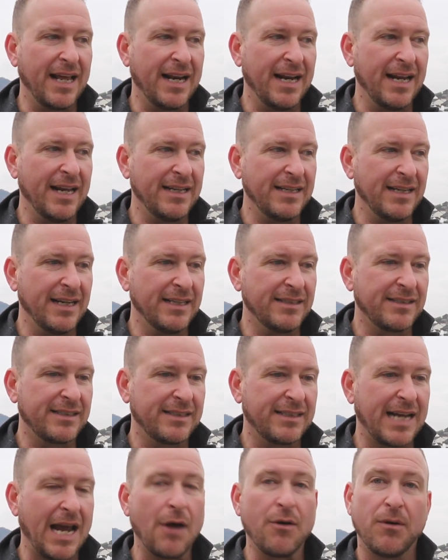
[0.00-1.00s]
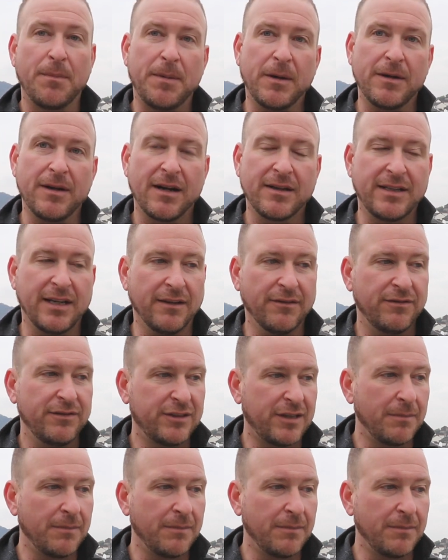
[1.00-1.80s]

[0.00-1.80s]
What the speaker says: that it's counterproductive.